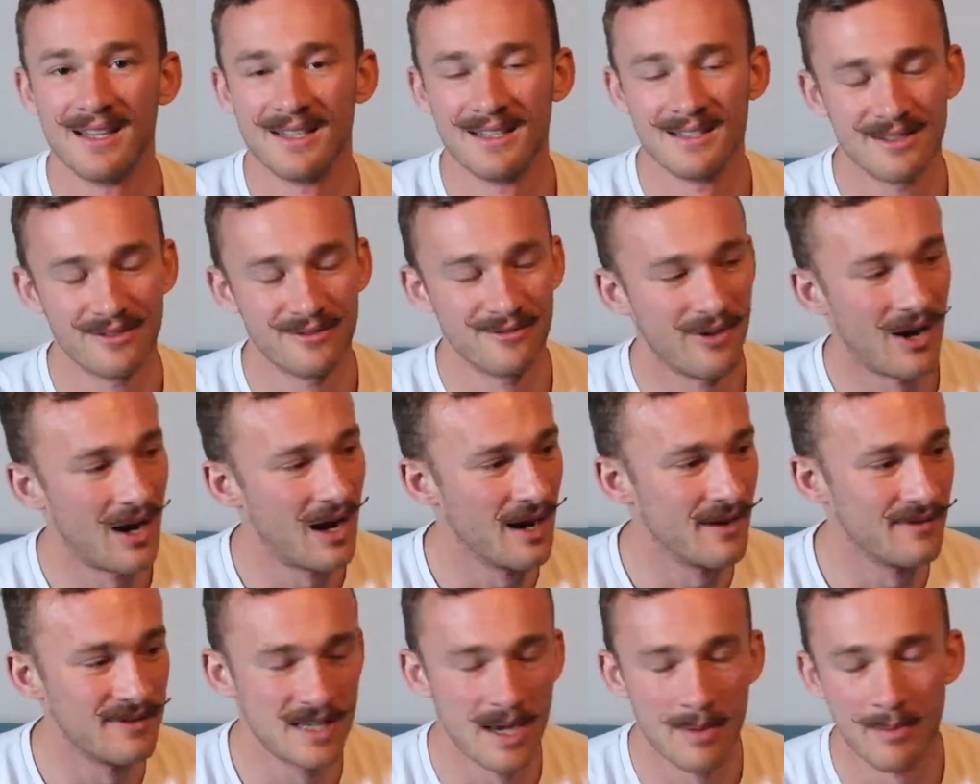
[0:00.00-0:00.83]
into
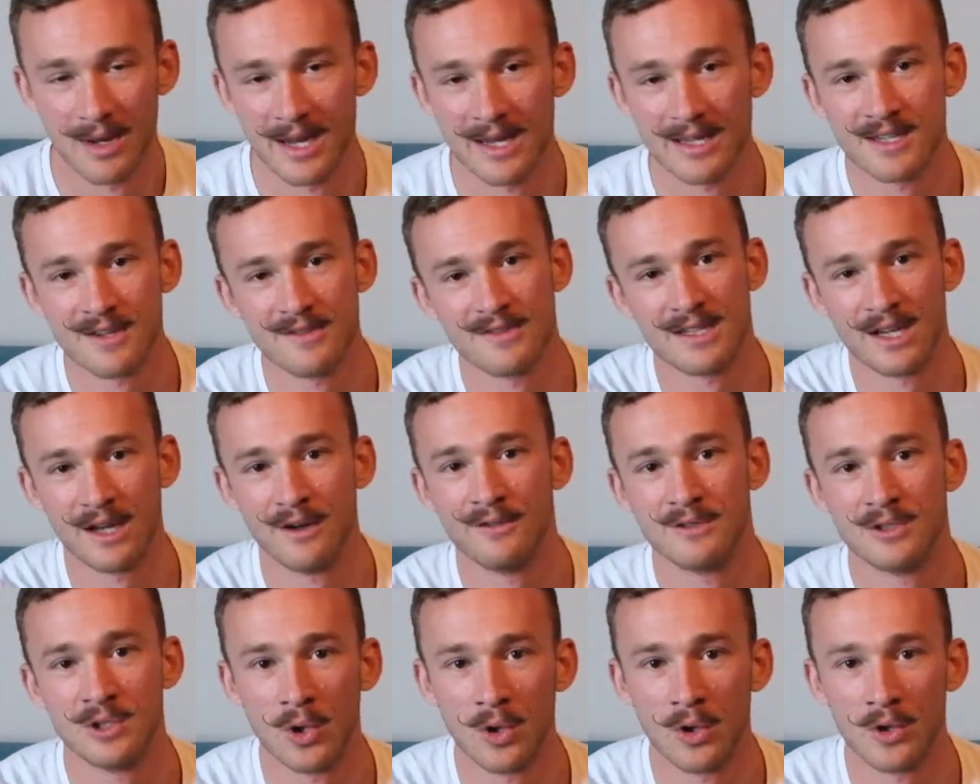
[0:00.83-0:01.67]
5-10 minutes of
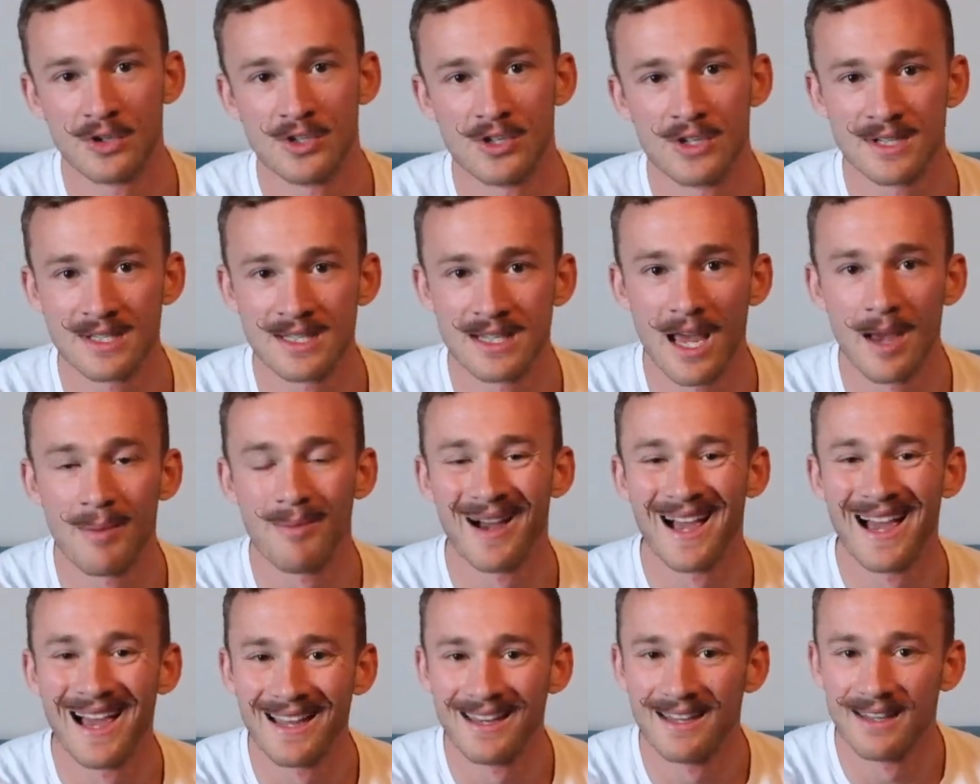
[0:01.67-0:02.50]
self-talk just to get
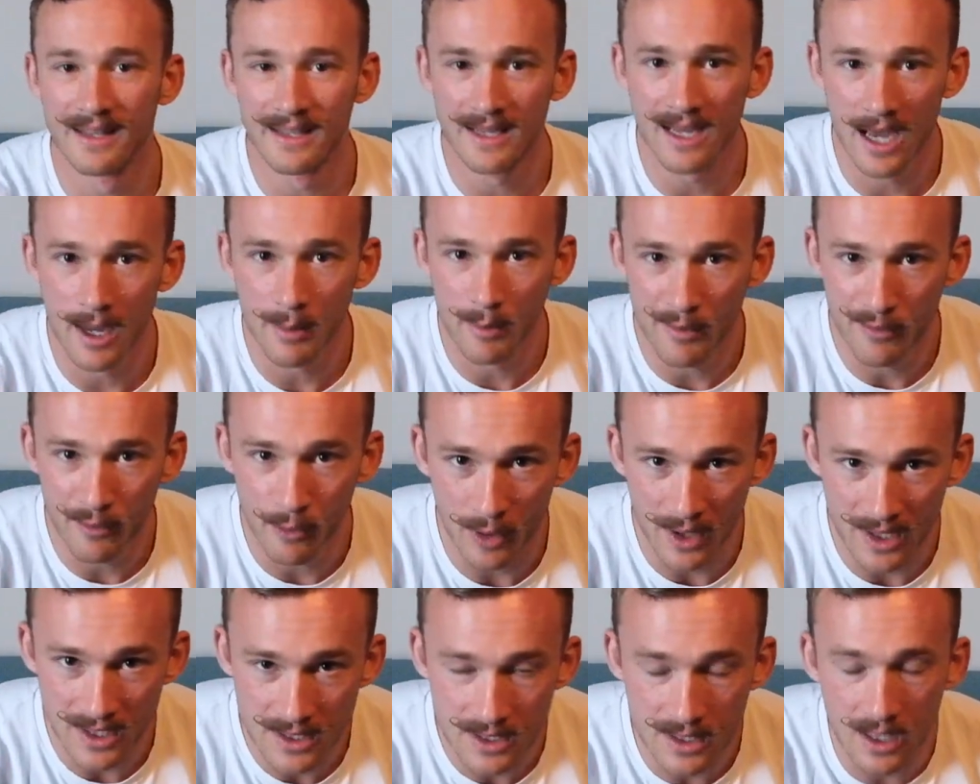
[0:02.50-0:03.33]
my head in the game
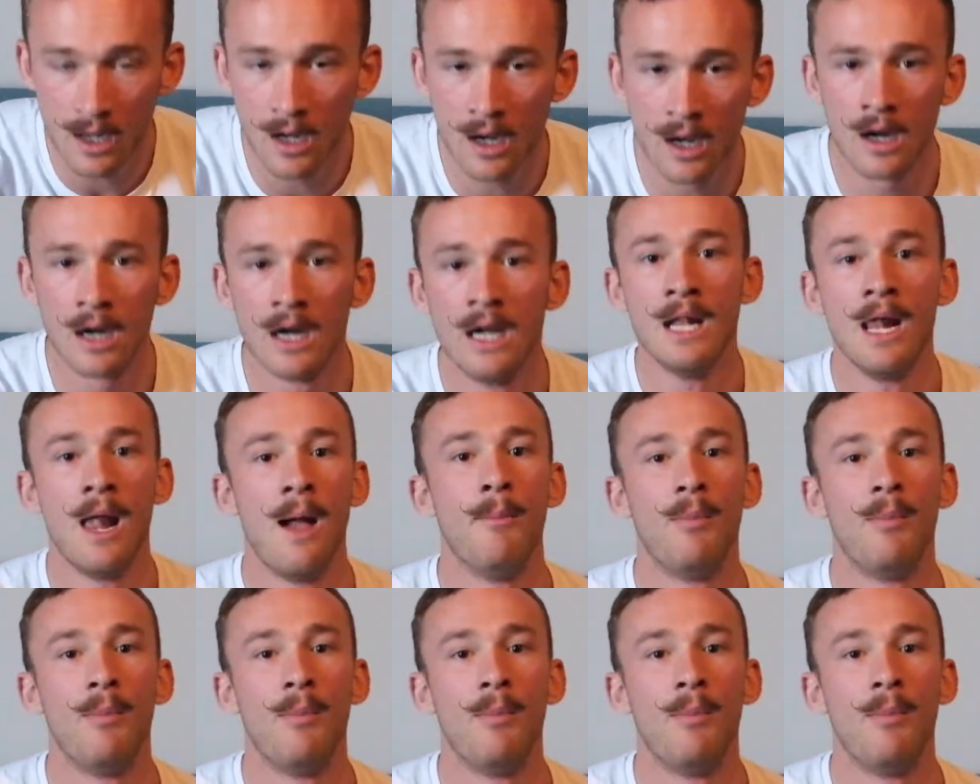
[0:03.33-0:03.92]
before I start.